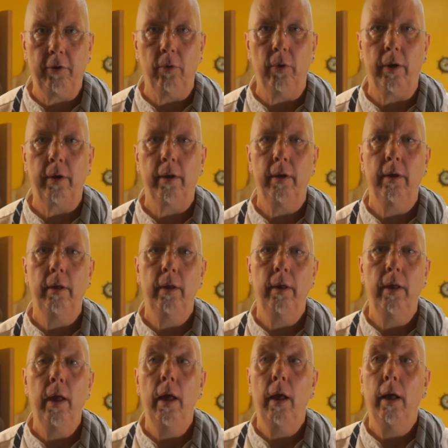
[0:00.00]
to it.
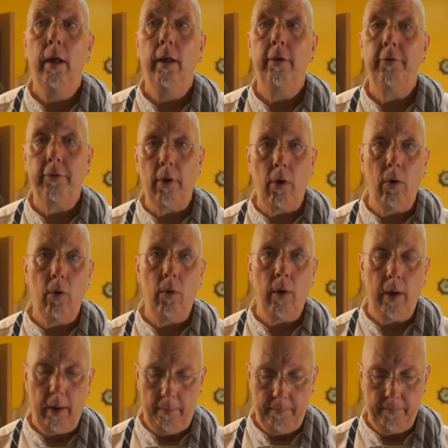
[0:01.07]

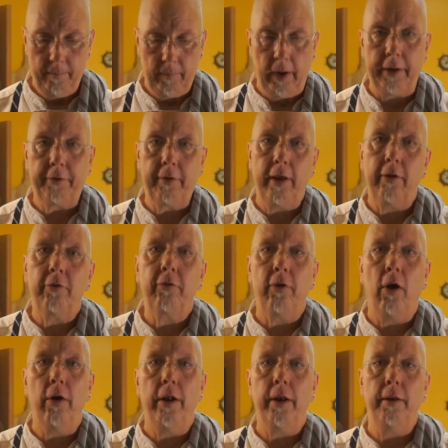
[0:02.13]
So let's get
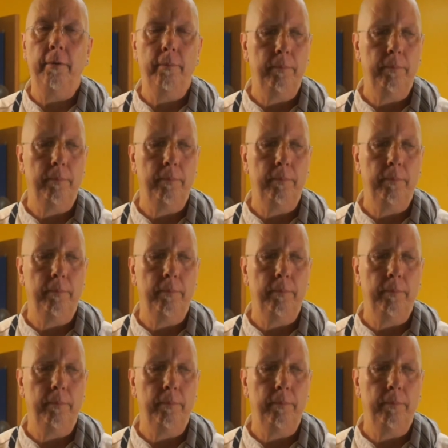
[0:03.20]
started.